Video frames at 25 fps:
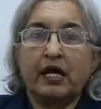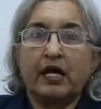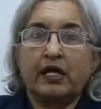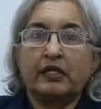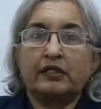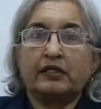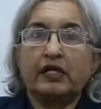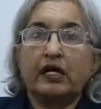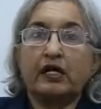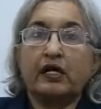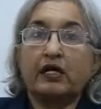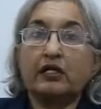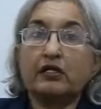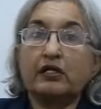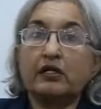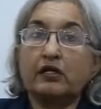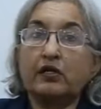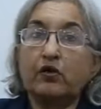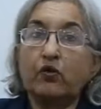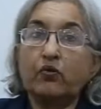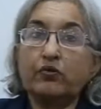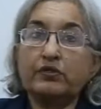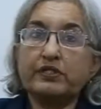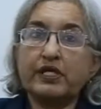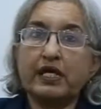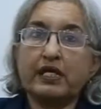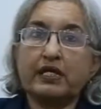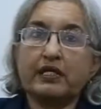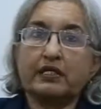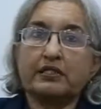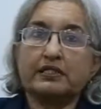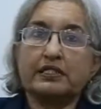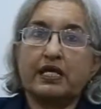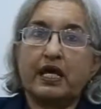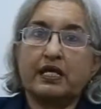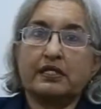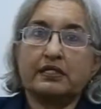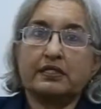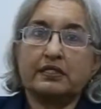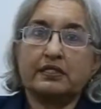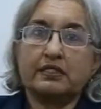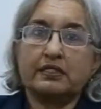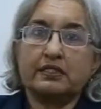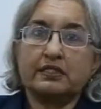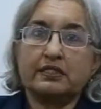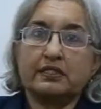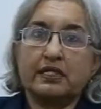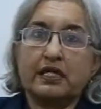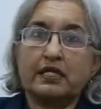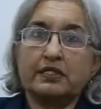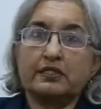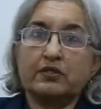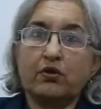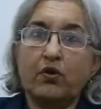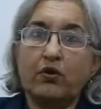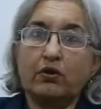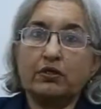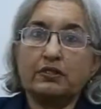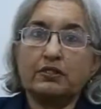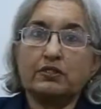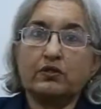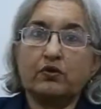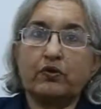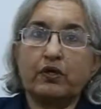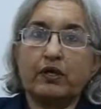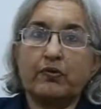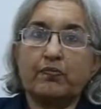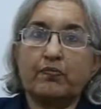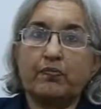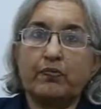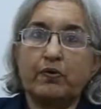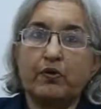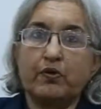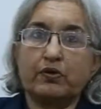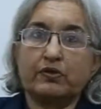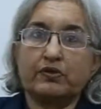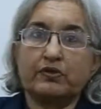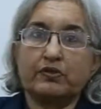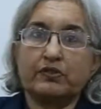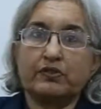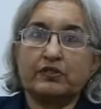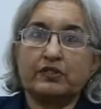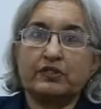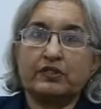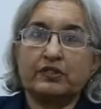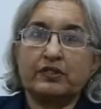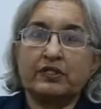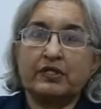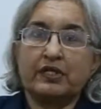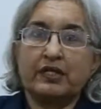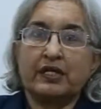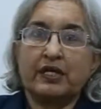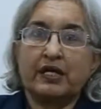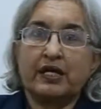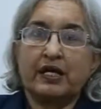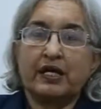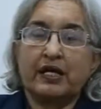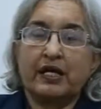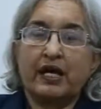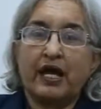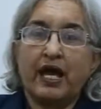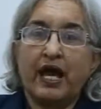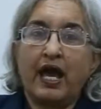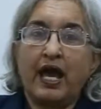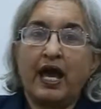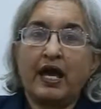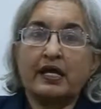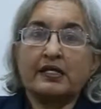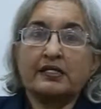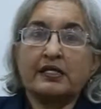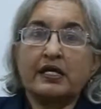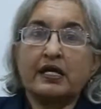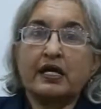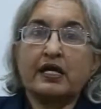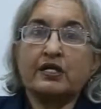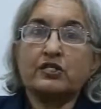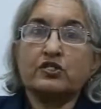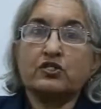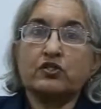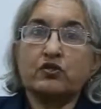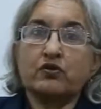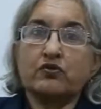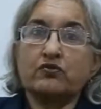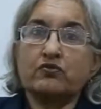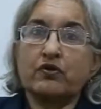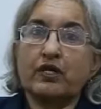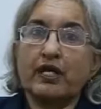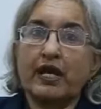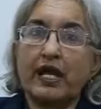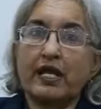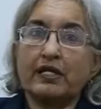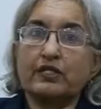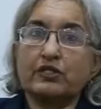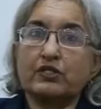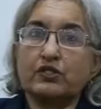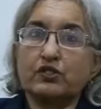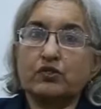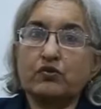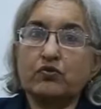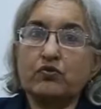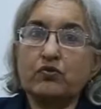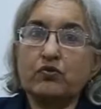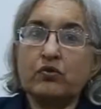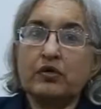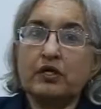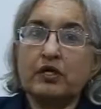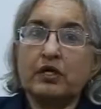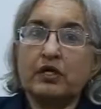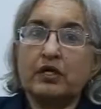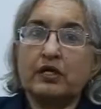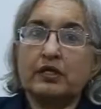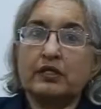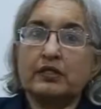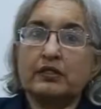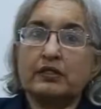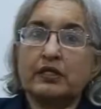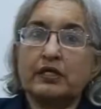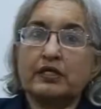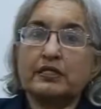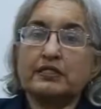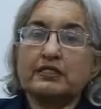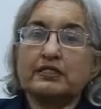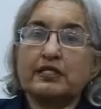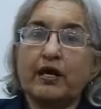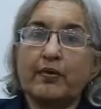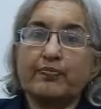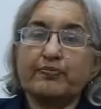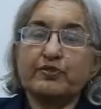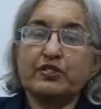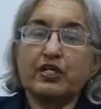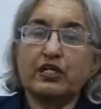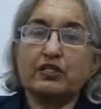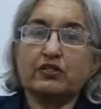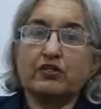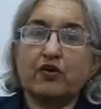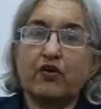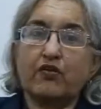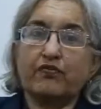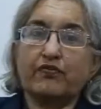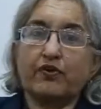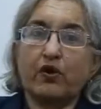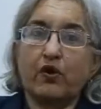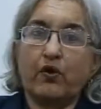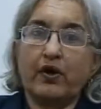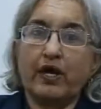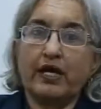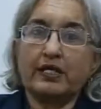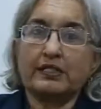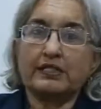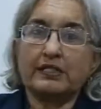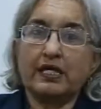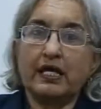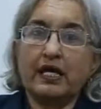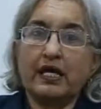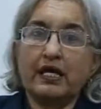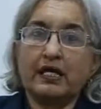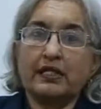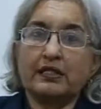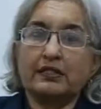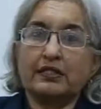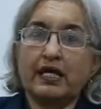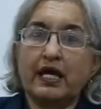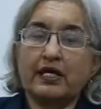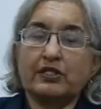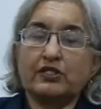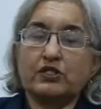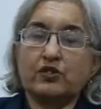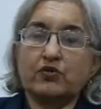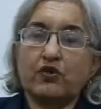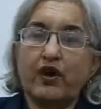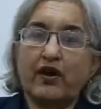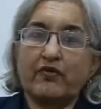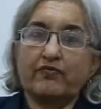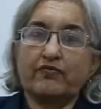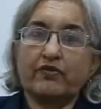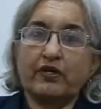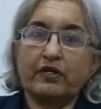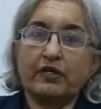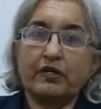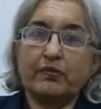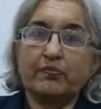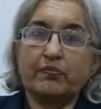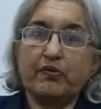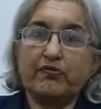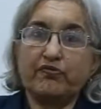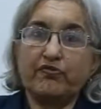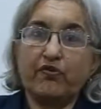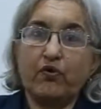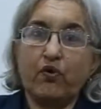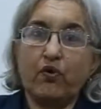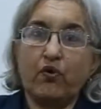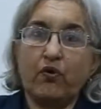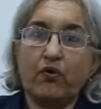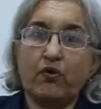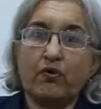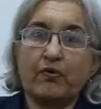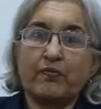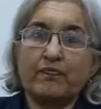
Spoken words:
The concluding sentence is also important, and it should relate to the subject of your essay that you have written before.